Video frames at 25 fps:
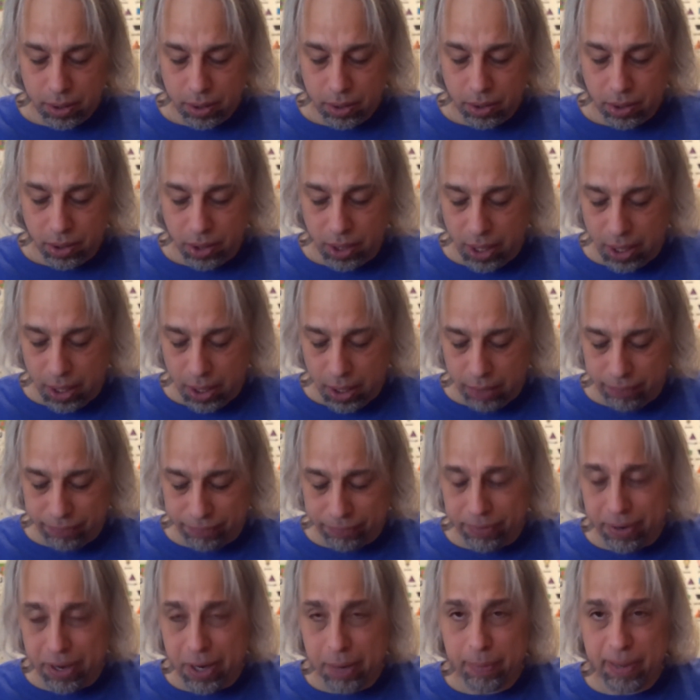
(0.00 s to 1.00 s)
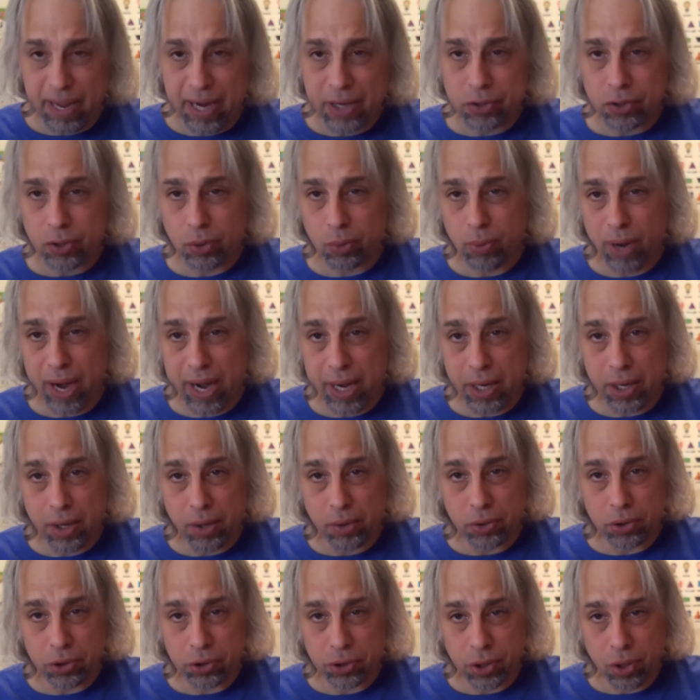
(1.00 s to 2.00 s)
the Freedomizer radio
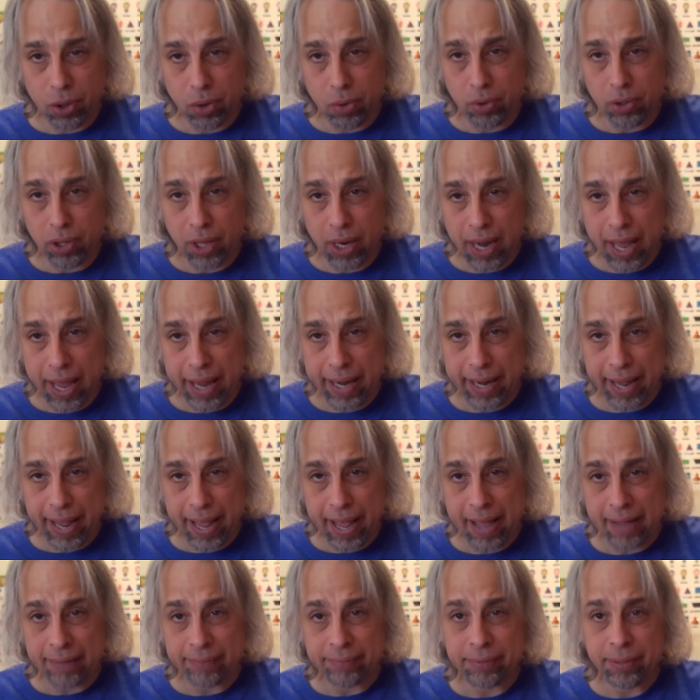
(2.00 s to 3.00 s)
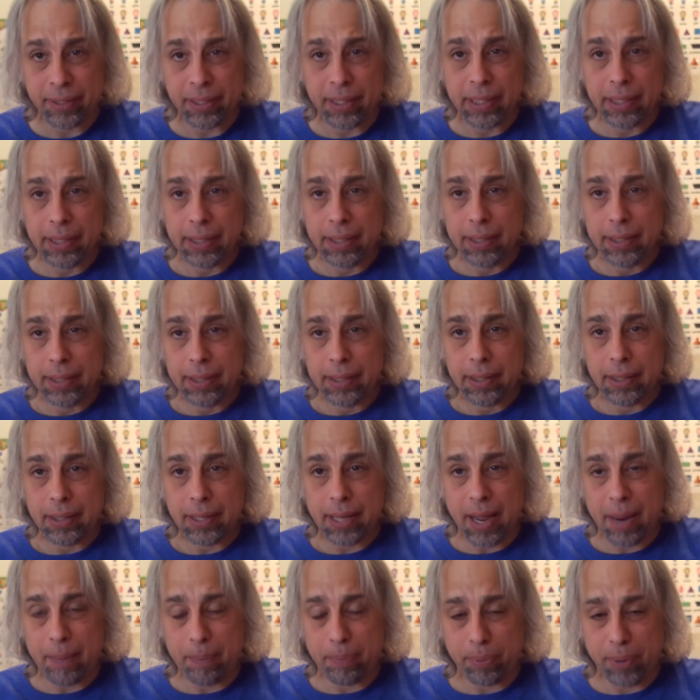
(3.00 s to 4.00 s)
show that I have.
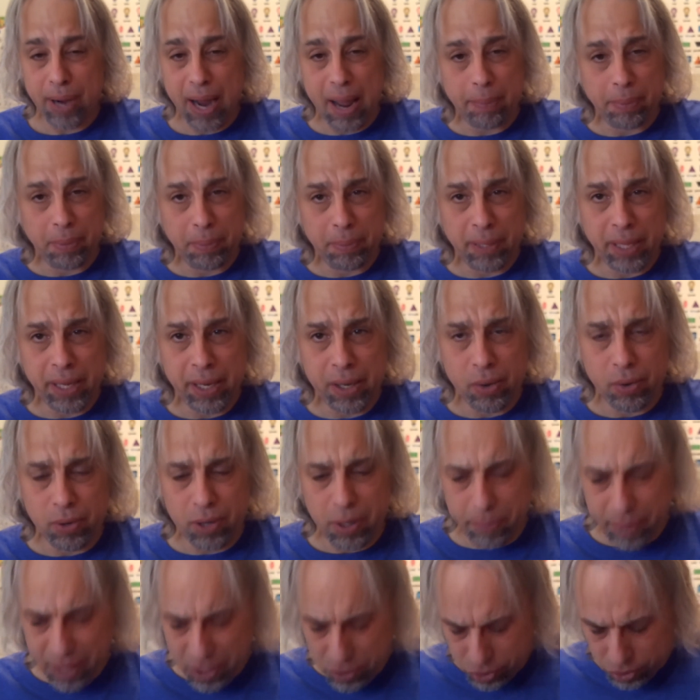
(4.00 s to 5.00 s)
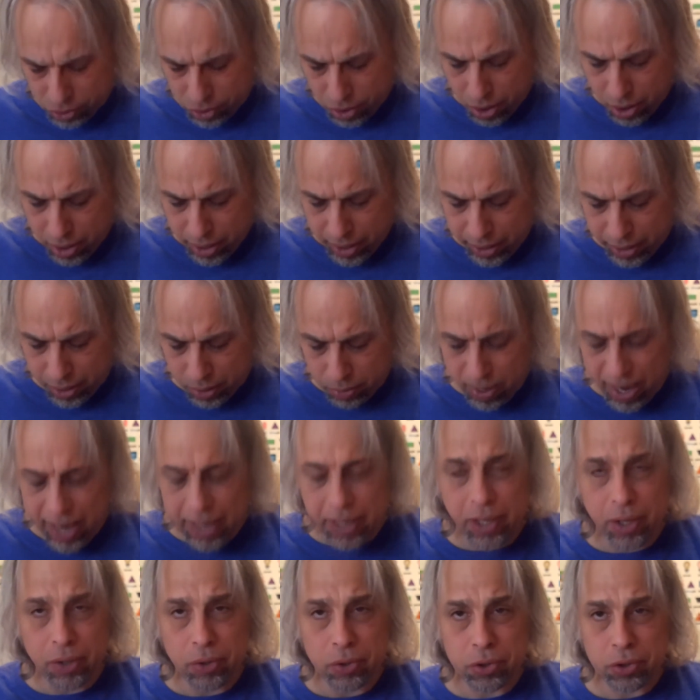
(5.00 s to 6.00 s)
I'm probably going to be starting a
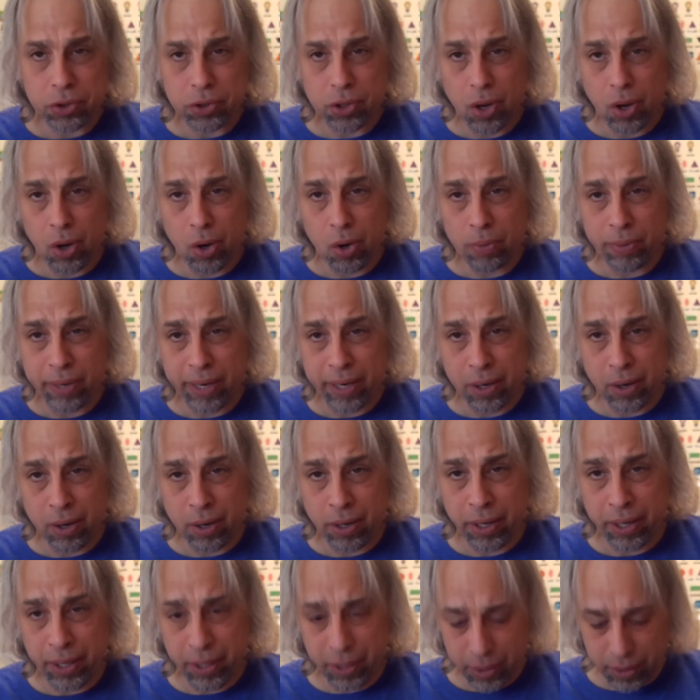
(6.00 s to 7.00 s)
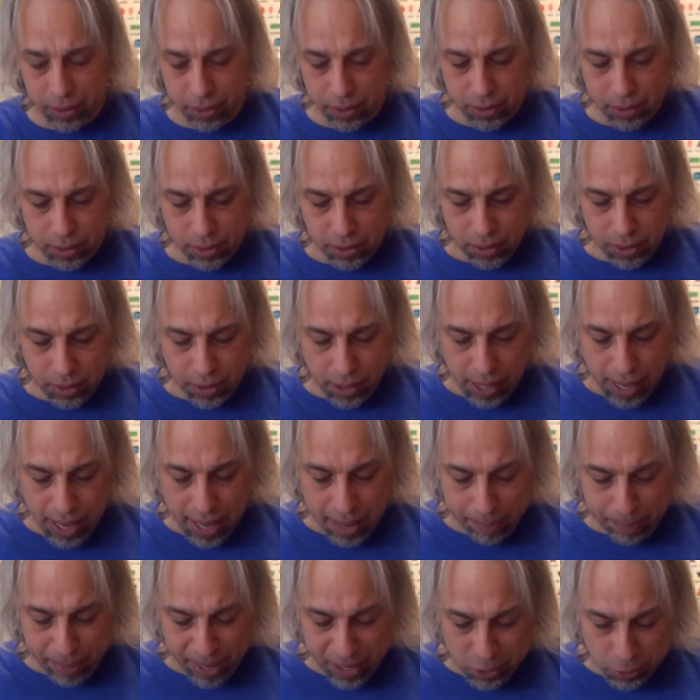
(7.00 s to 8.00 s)
radio show regarding
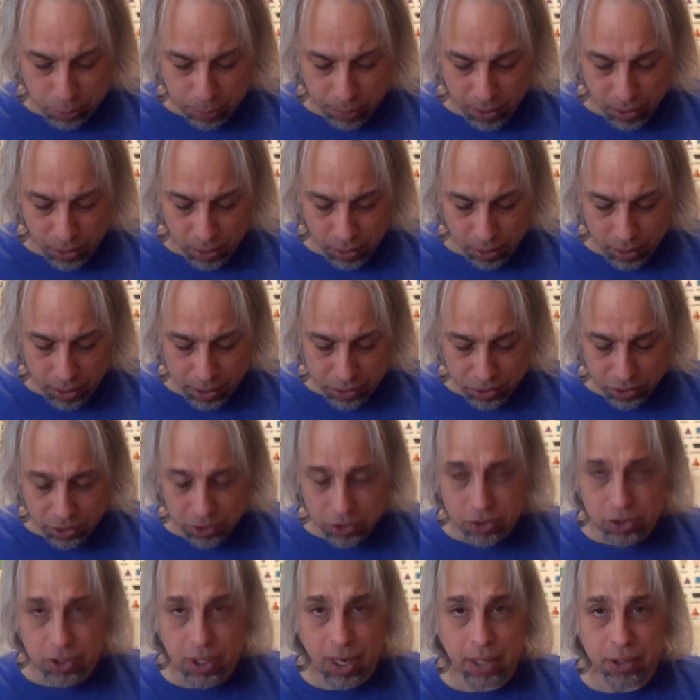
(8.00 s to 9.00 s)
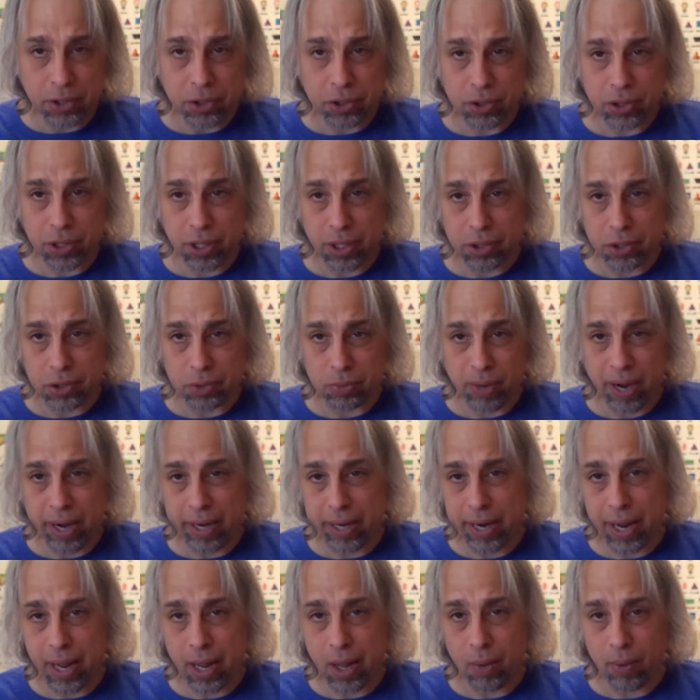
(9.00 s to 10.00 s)
baseball cards and such, since right
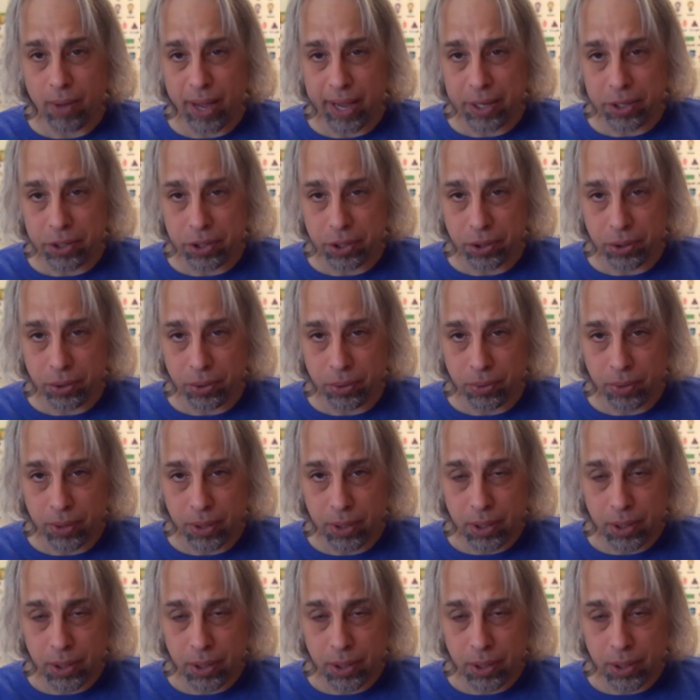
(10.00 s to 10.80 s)
now I do